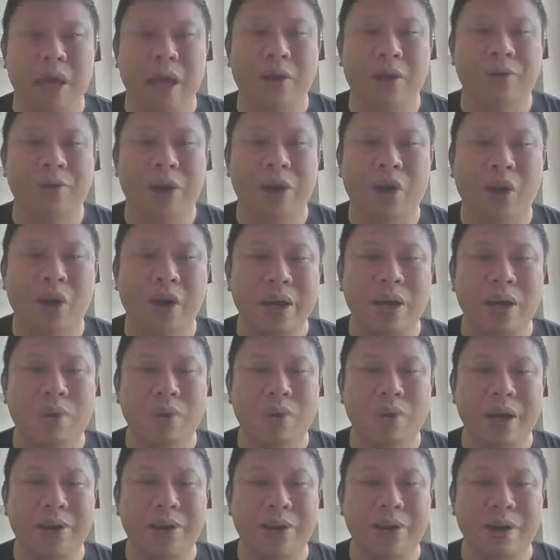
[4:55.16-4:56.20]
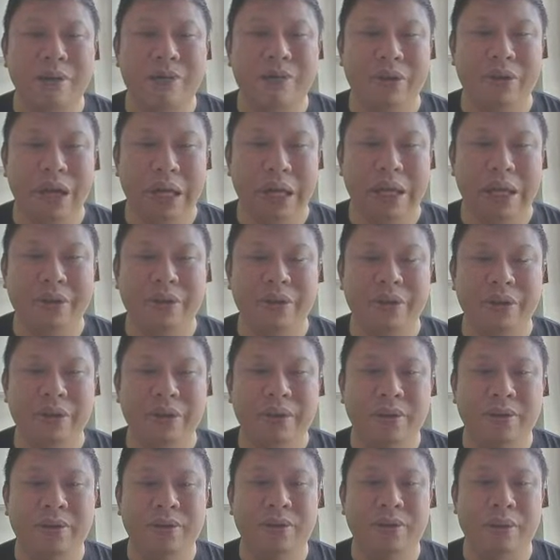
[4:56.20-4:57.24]
And recording on what you have learned
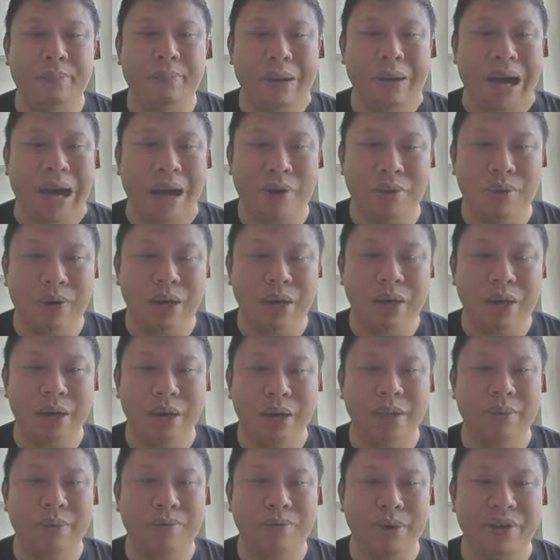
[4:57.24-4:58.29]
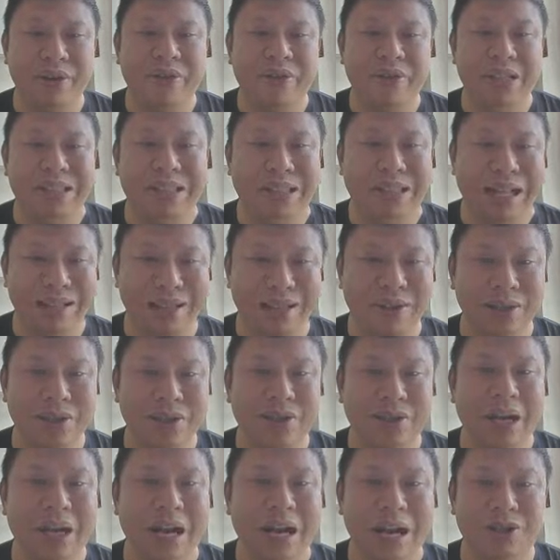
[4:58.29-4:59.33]
for power in the previous lessons
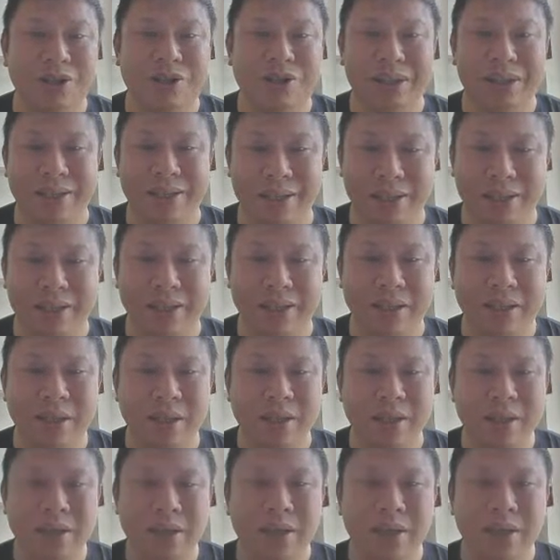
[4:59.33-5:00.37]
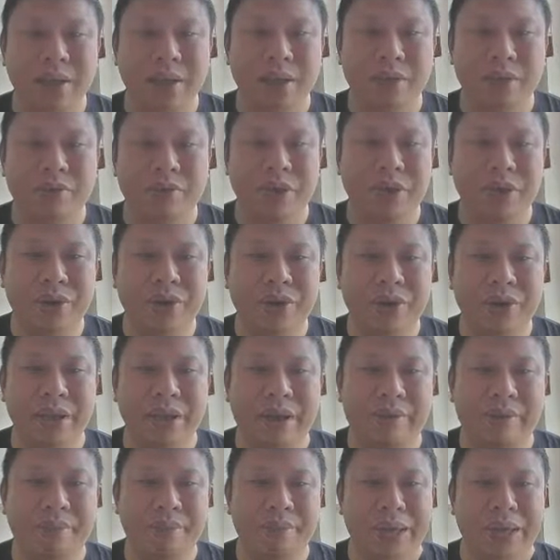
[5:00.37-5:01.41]
on electricity, we know
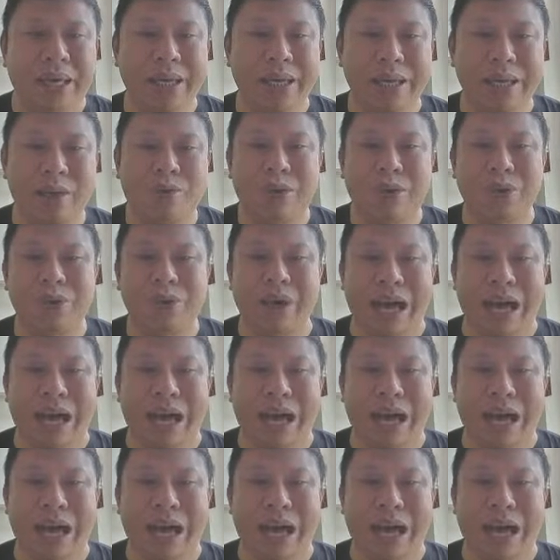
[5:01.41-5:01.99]
that P equals